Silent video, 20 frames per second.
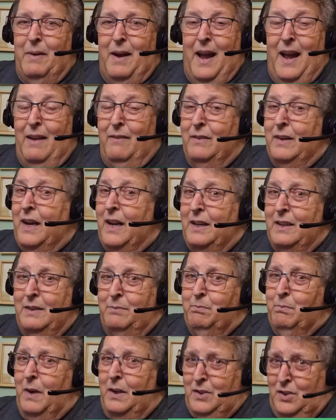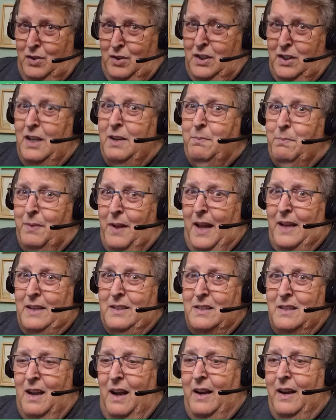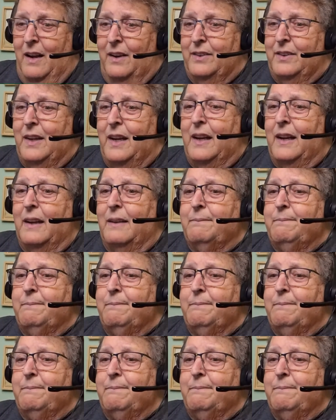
I haven't had much sleep last night, I'll tell you.